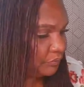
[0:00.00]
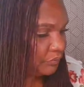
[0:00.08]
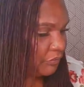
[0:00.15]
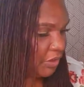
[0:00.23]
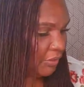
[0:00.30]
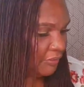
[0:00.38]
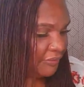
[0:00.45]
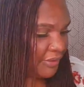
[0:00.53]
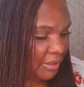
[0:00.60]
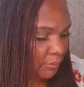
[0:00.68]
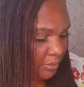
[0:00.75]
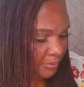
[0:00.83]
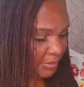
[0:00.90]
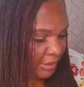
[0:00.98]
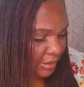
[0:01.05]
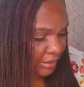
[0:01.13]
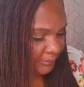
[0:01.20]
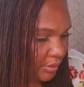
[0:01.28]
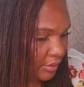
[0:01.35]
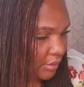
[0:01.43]
Y'all following me?
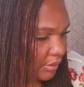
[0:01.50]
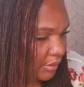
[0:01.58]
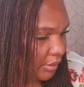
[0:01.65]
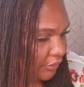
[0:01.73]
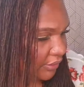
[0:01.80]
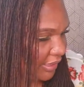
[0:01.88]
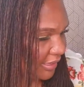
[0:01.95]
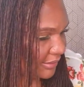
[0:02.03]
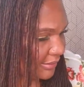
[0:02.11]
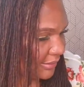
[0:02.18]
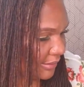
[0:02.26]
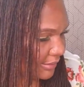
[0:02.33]
All right.